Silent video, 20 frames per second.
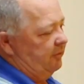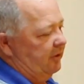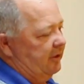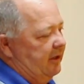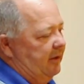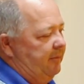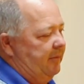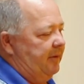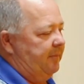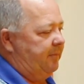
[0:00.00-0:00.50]
you
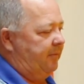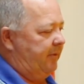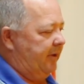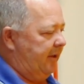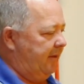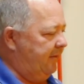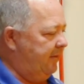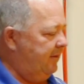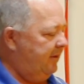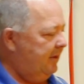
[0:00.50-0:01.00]
come up
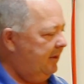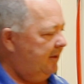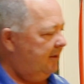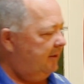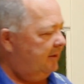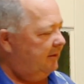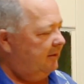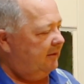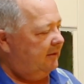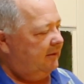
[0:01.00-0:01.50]
with.
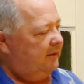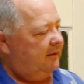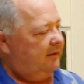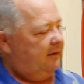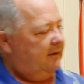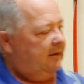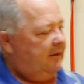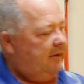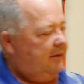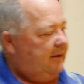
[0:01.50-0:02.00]

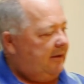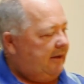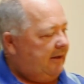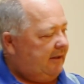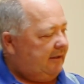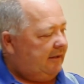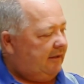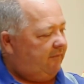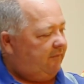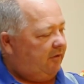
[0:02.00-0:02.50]

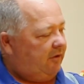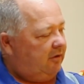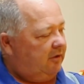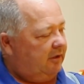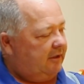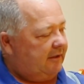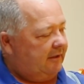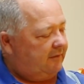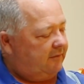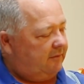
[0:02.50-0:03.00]
And then if you
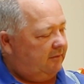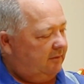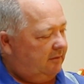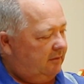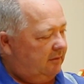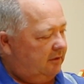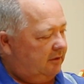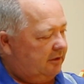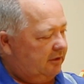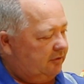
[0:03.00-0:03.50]
look
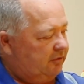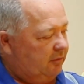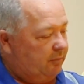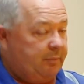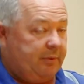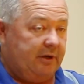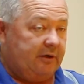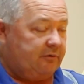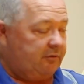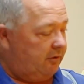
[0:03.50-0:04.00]
at your
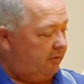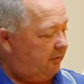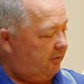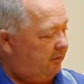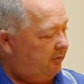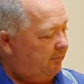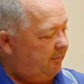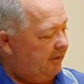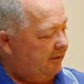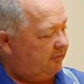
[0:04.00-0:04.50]
picture, the
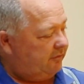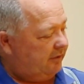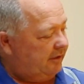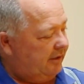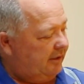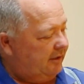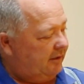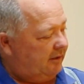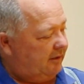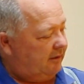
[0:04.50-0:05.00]
dimension
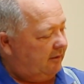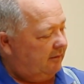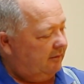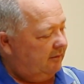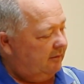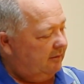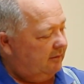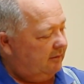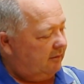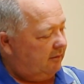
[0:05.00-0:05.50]
here,
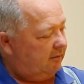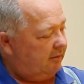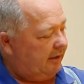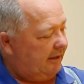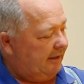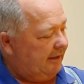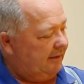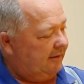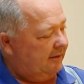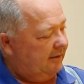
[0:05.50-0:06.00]

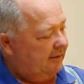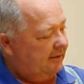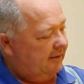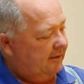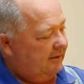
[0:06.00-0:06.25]
okay,